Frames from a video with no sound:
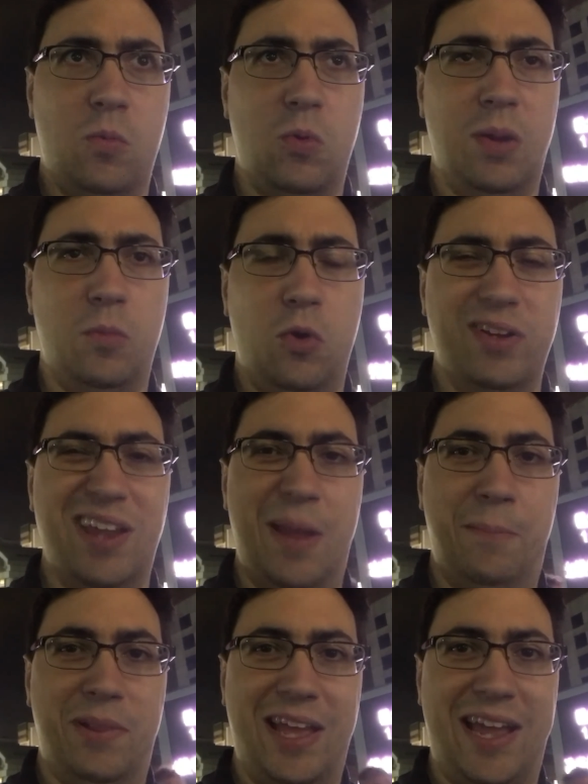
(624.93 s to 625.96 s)
One more
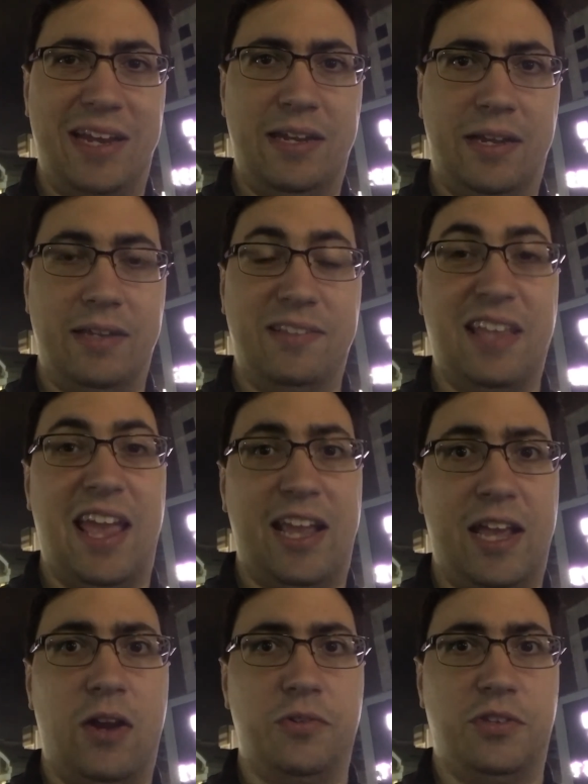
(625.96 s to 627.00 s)
day planned
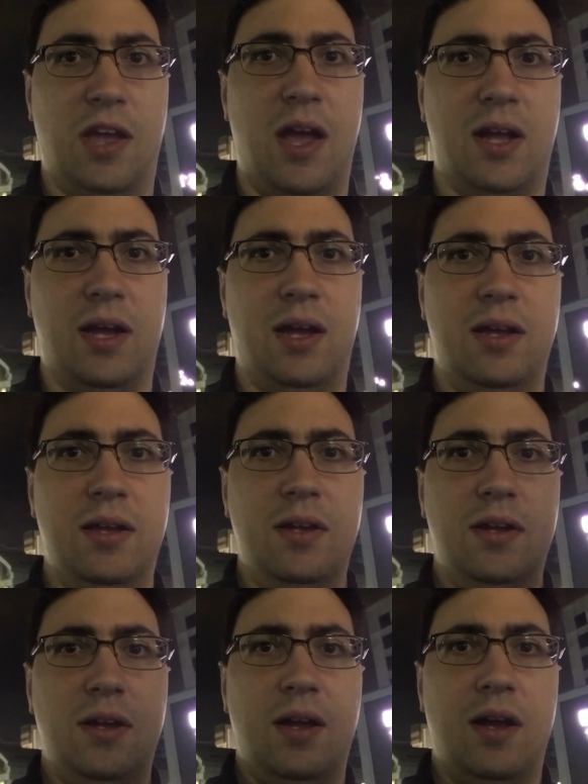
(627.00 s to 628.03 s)
staying in Osaka.
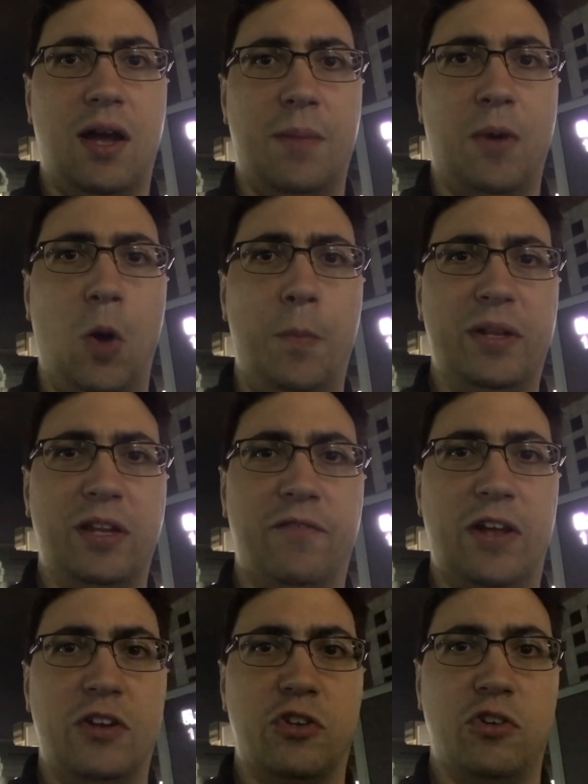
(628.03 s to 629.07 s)
I'm hoping to
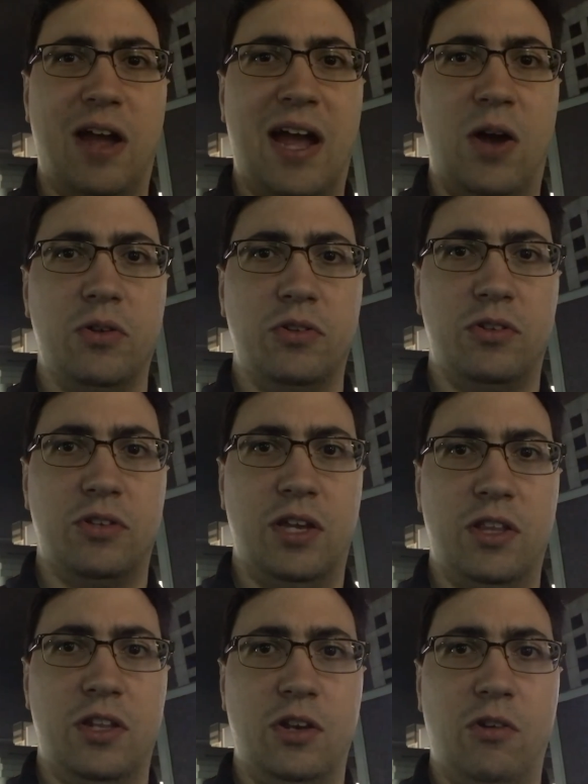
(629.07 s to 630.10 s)
venture out
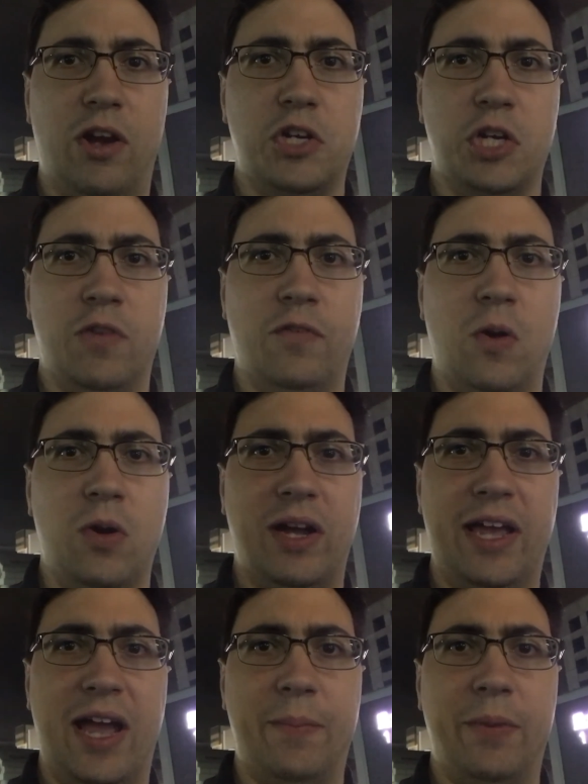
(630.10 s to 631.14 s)
in the direction of
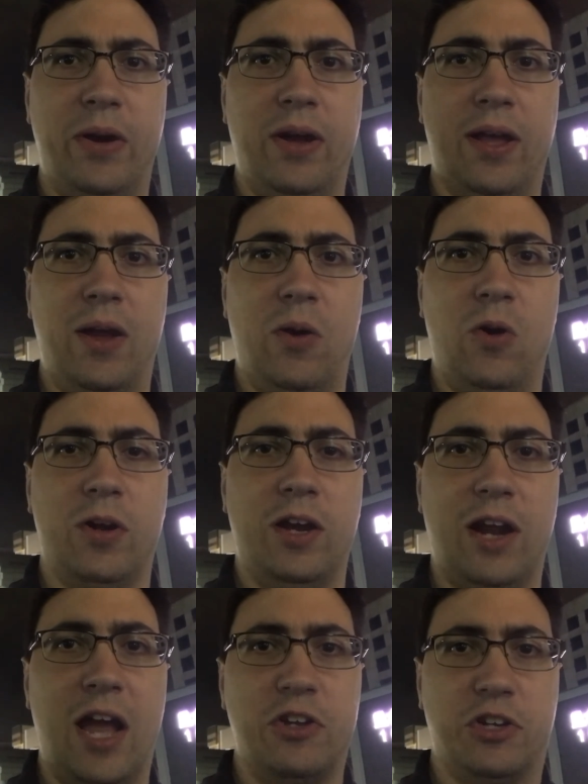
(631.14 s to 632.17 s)
Okayama or
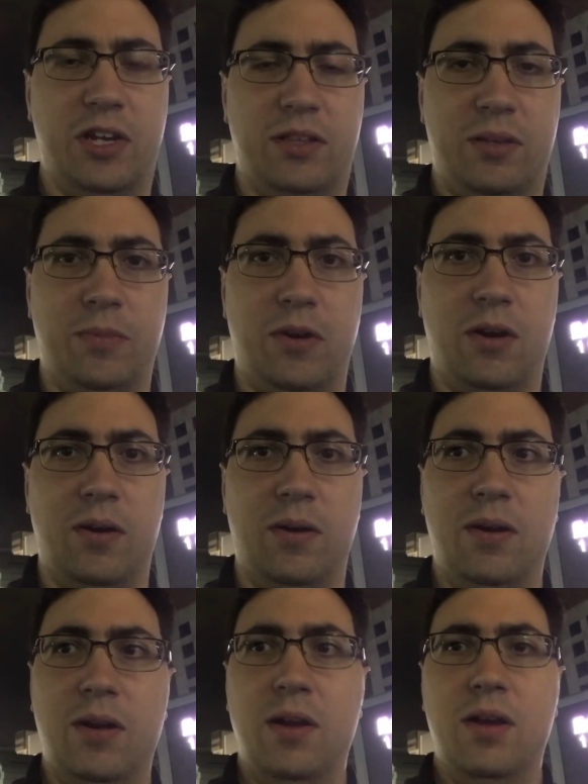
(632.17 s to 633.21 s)
Karashiki tomorrow.
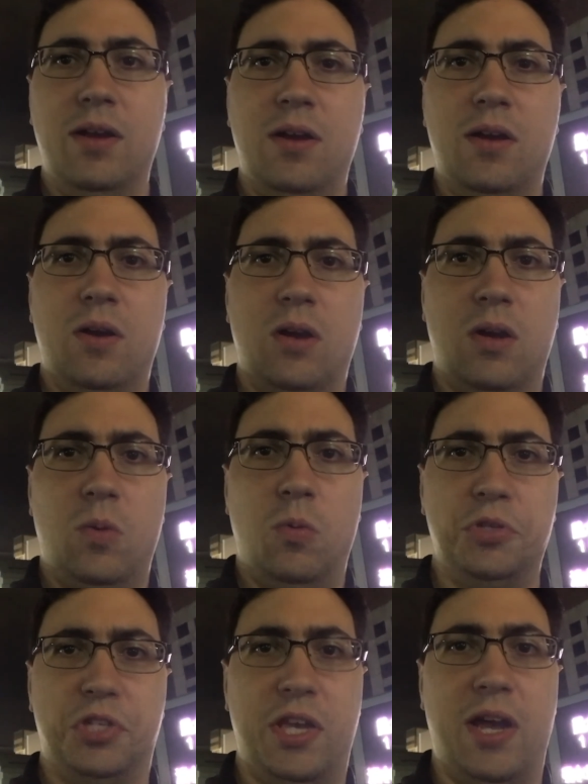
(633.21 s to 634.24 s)

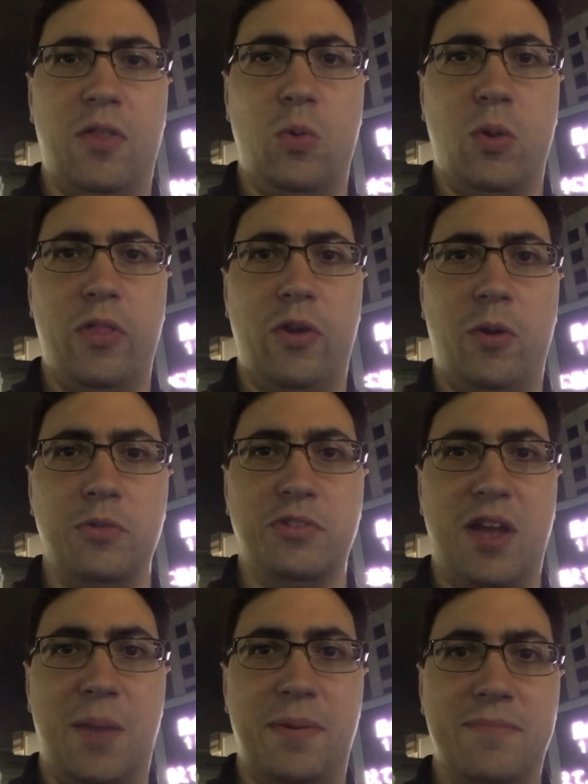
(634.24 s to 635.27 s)
We'll see how the weather holds
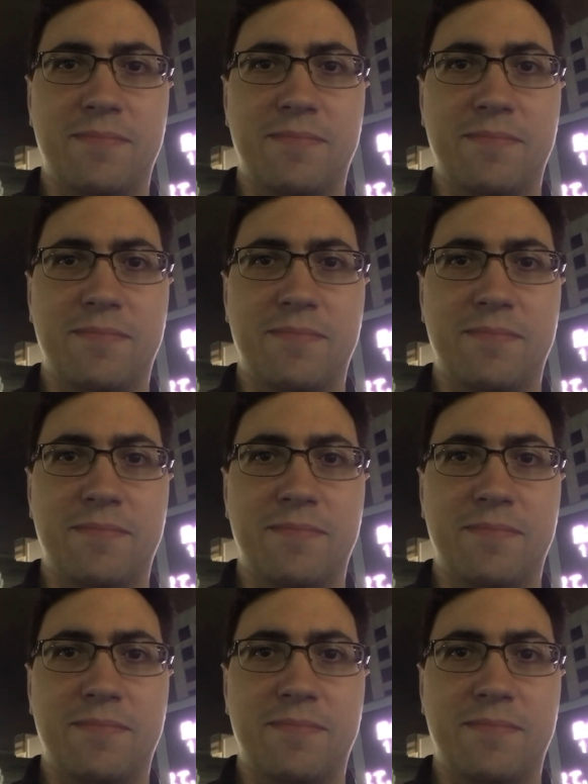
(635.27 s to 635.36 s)
up.